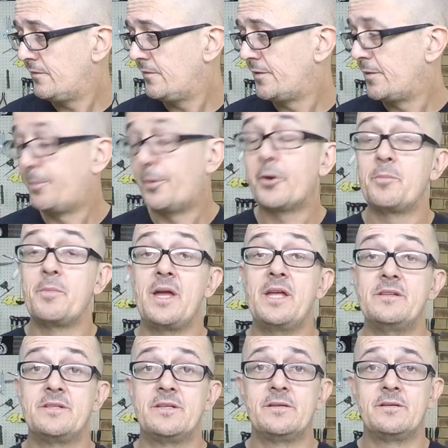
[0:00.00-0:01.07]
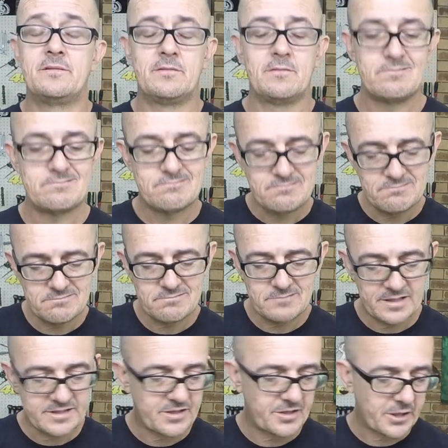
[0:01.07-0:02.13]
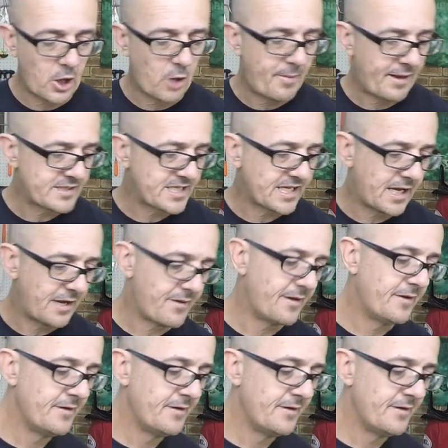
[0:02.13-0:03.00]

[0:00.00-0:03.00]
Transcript: bottom end is going to go back together.